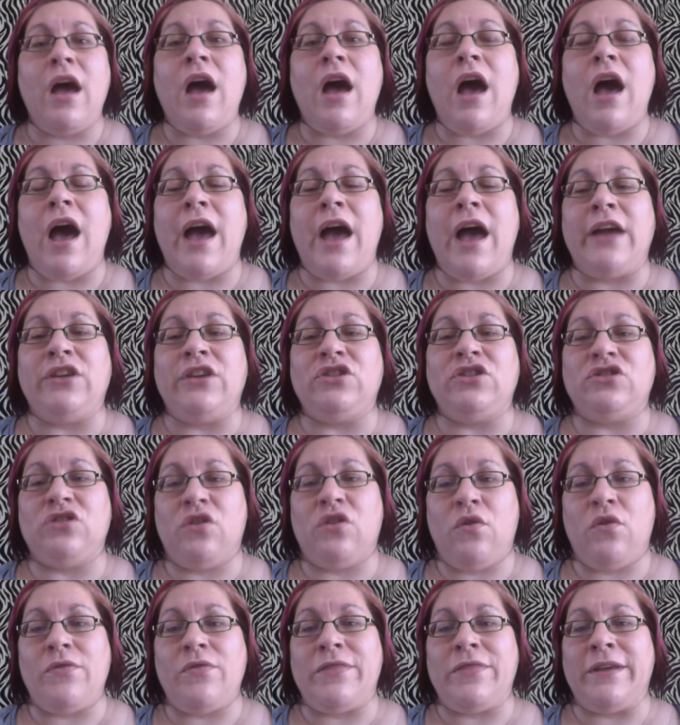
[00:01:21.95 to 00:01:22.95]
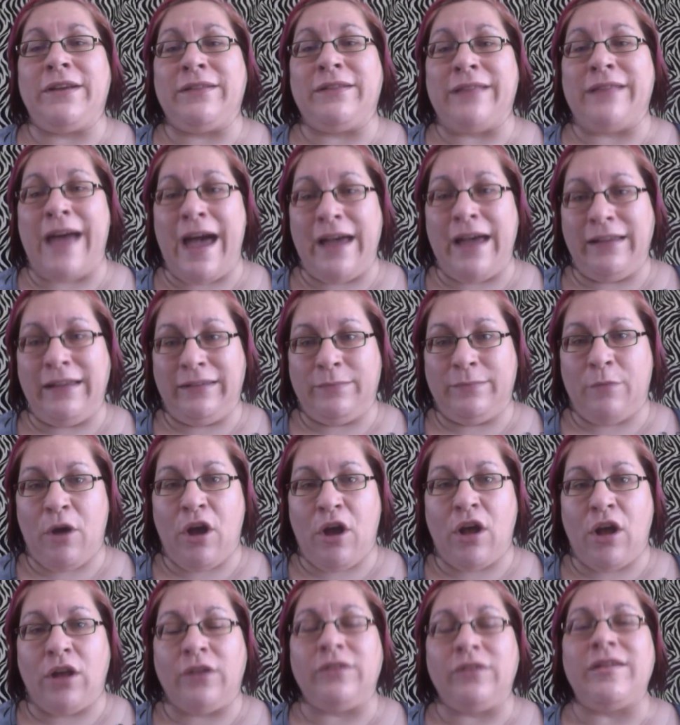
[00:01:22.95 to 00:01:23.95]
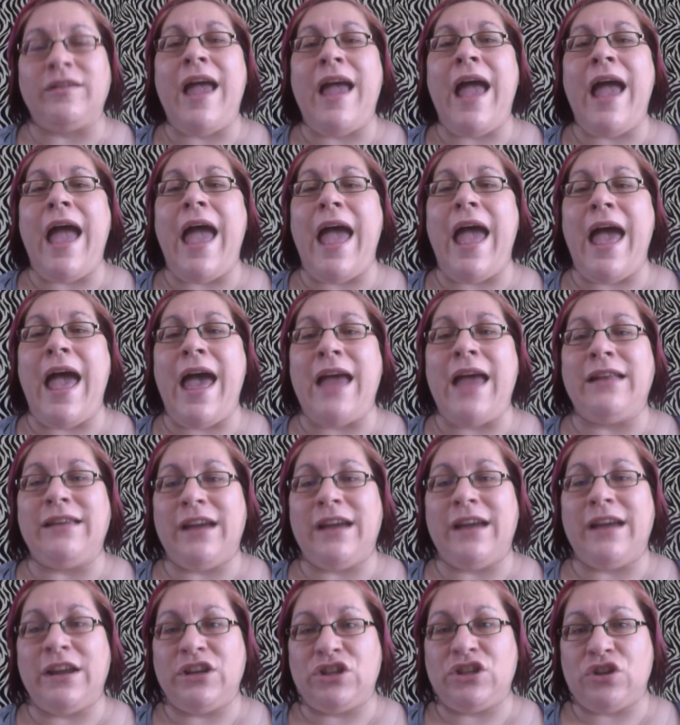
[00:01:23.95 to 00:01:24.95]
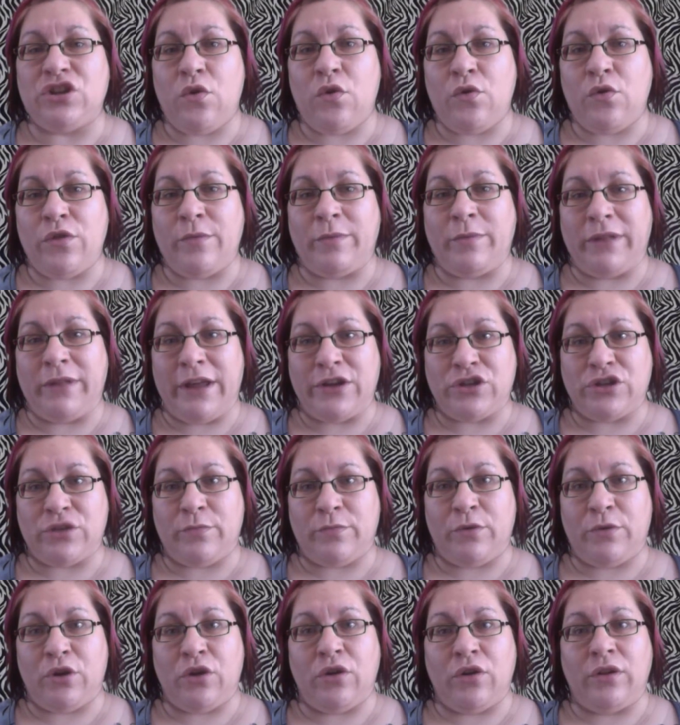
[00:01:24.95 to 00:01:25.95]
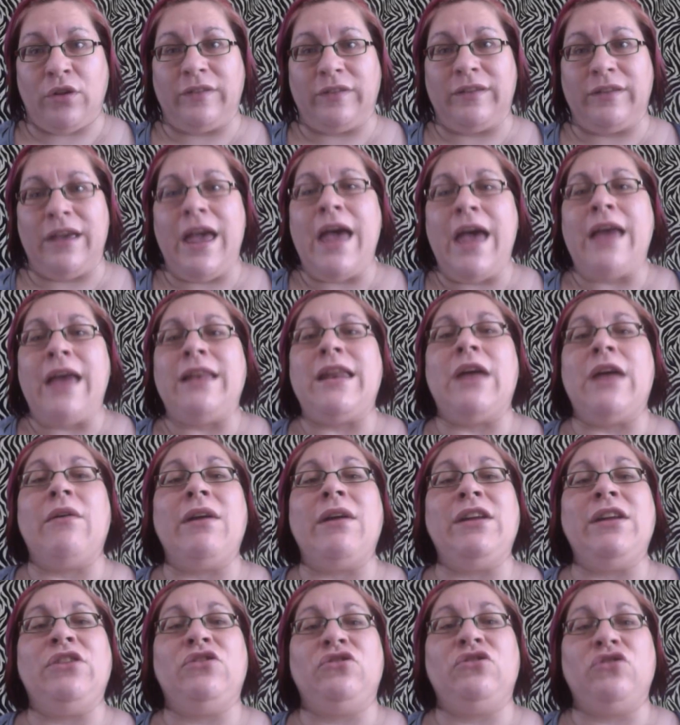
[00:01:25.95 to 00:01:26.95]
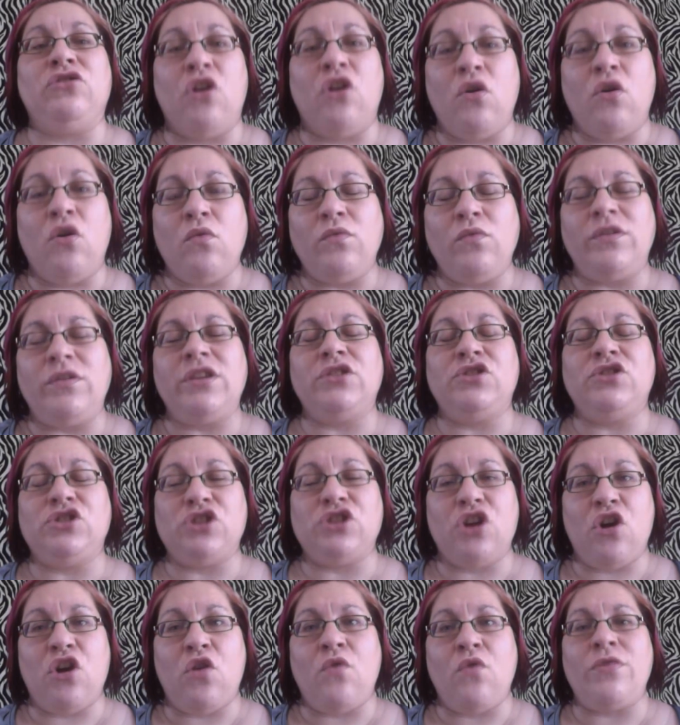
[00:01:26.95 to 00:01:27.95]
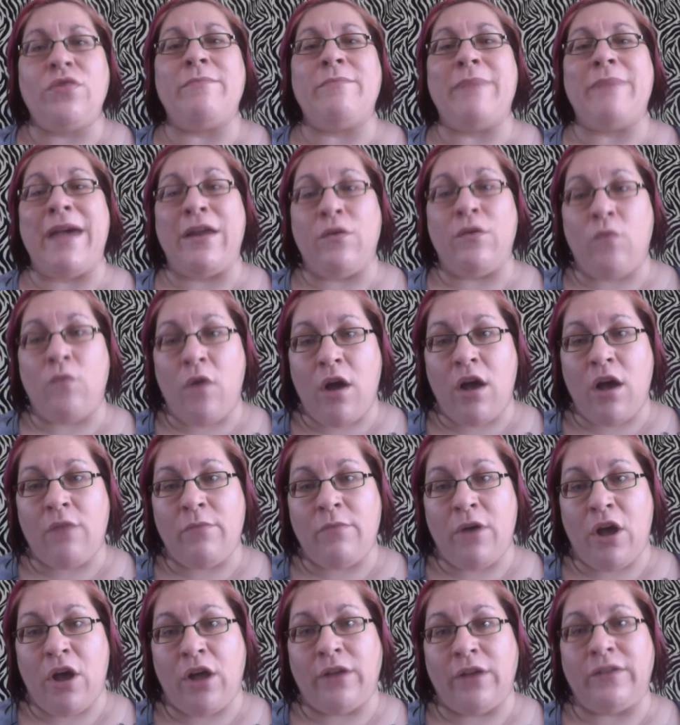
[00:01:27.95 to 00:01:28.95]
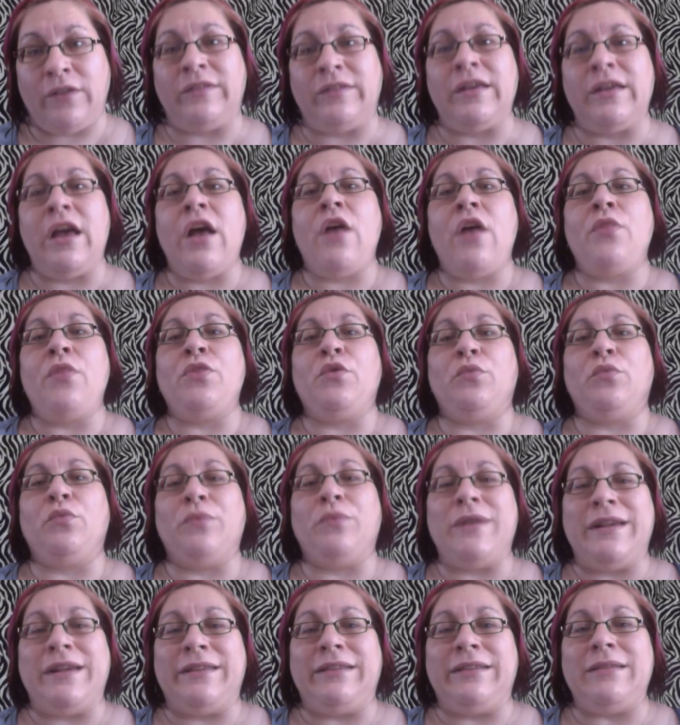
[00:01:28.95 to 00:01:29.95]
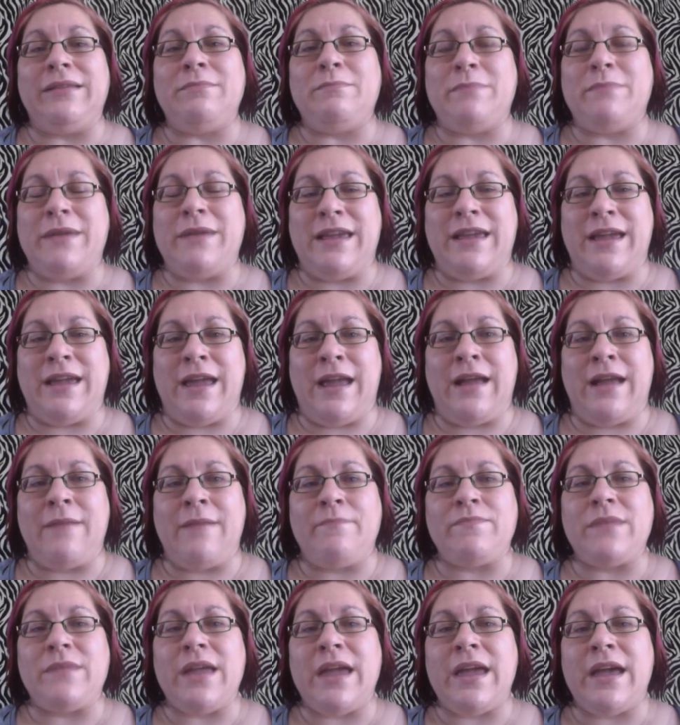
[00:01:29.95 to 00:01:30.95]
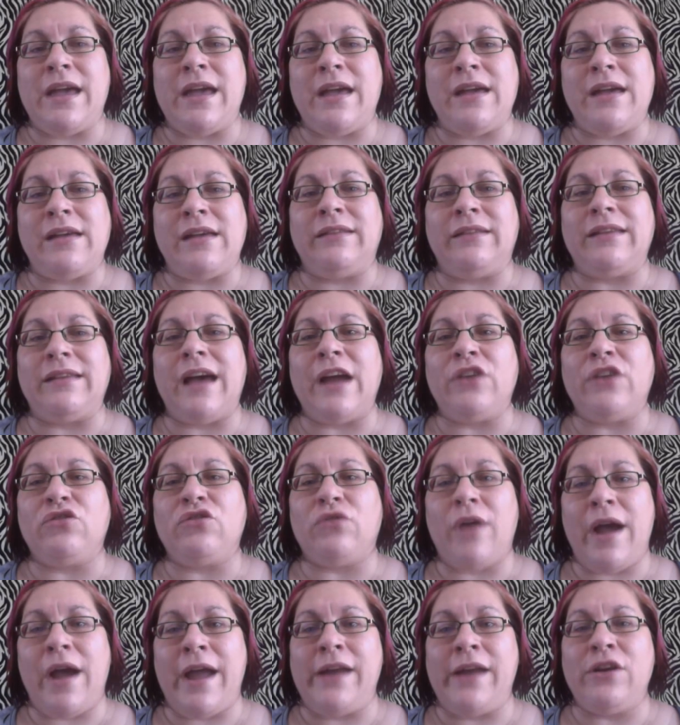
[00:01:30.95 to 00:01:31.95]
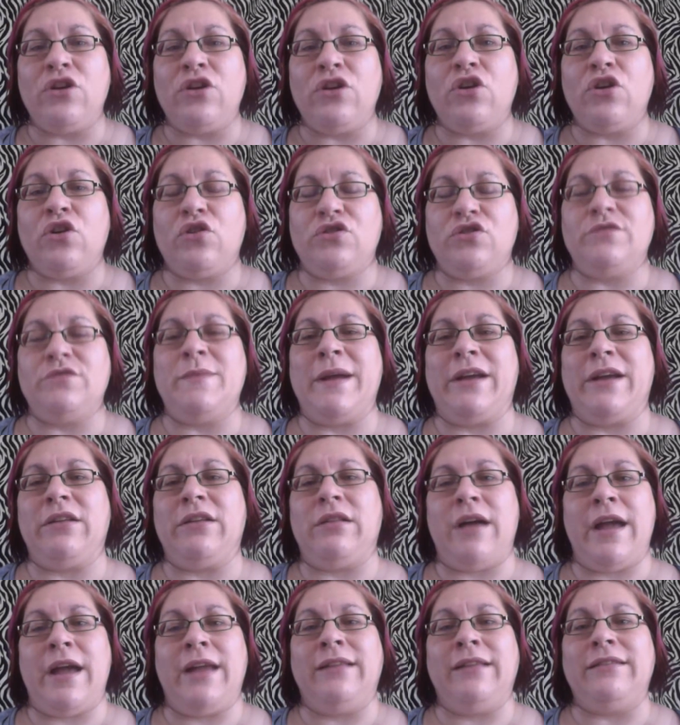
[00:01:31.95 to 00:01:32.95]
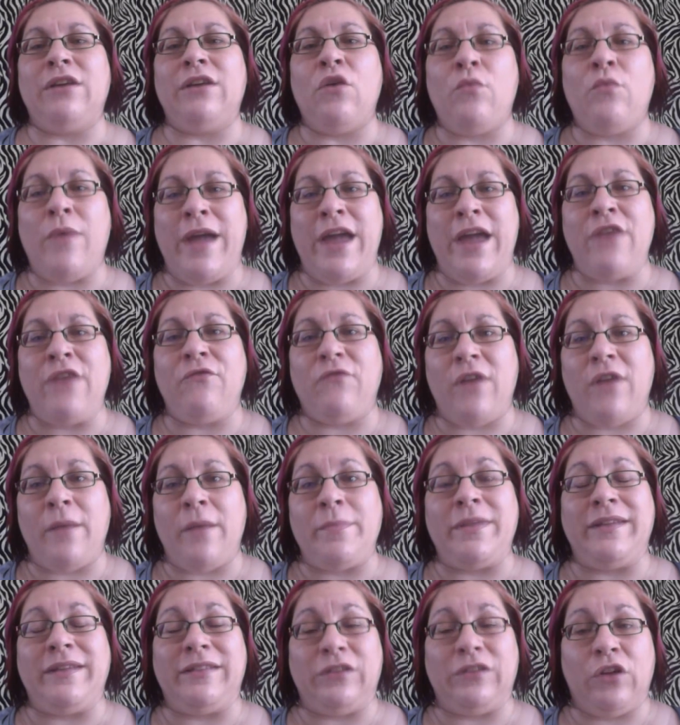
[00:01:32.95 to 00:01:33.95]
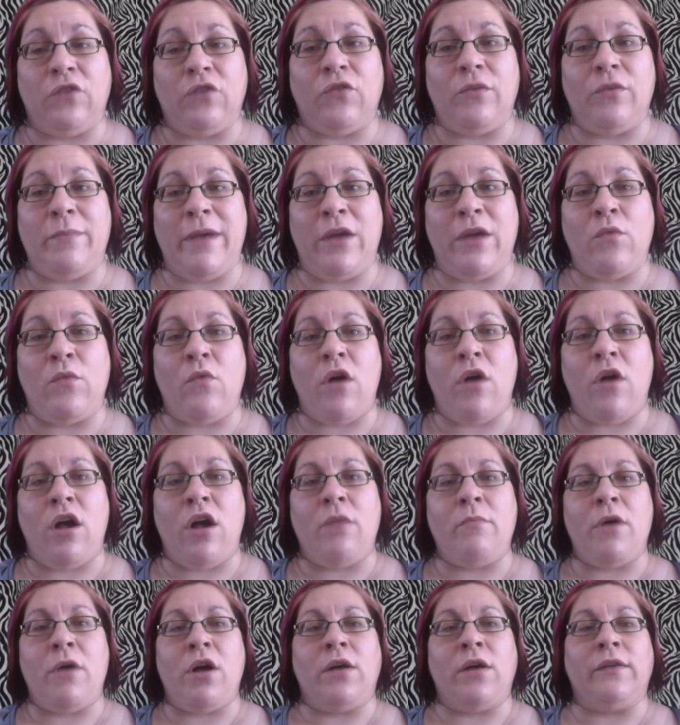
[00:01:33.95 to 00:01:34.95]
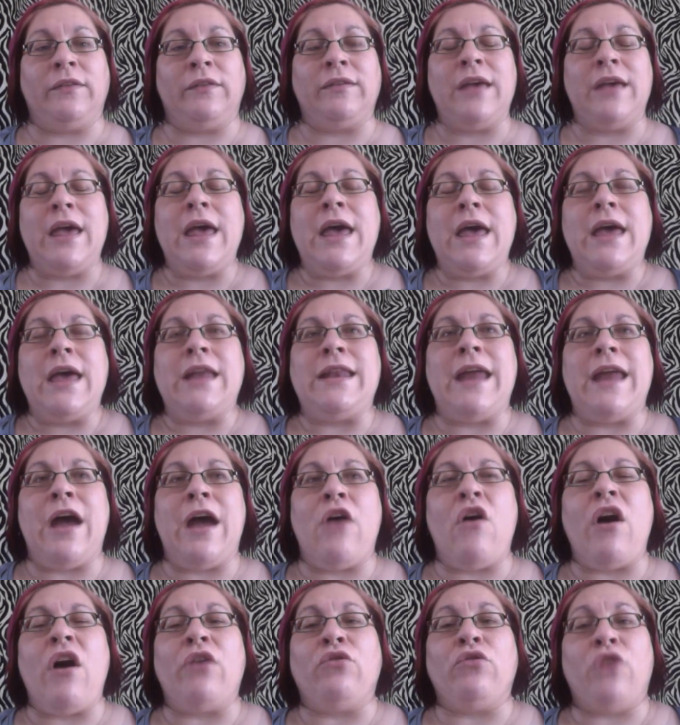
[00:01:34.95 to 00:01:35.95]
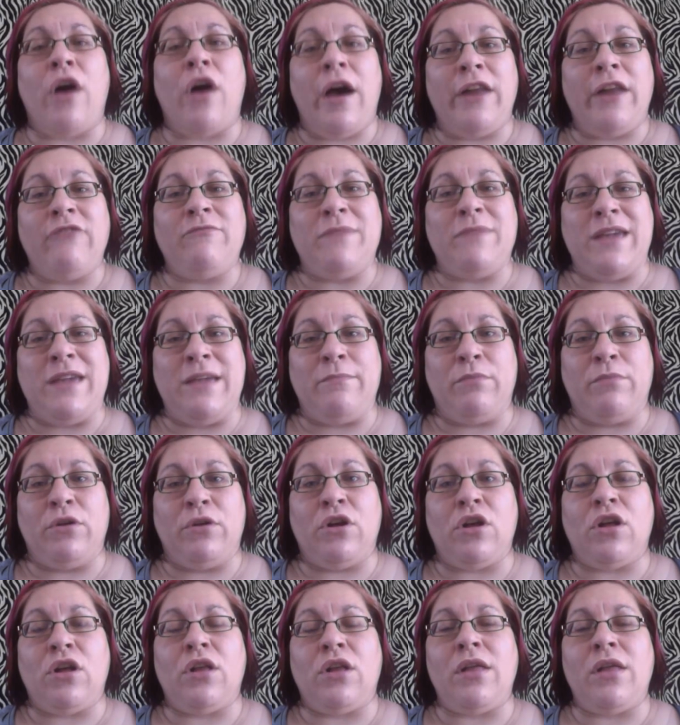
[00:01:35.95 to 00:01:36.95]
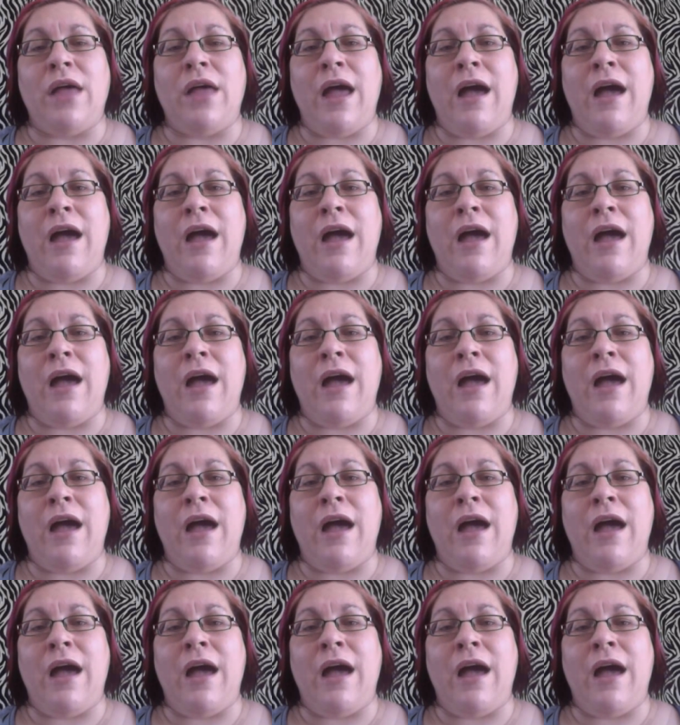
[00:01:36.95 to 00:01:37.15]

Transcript: I show the glass balls, and I show the pleasure pearls. Now I don't show the Benoit balls. The reason being is I try and urge my clients away from the silver Benoit balls. Now a lot of people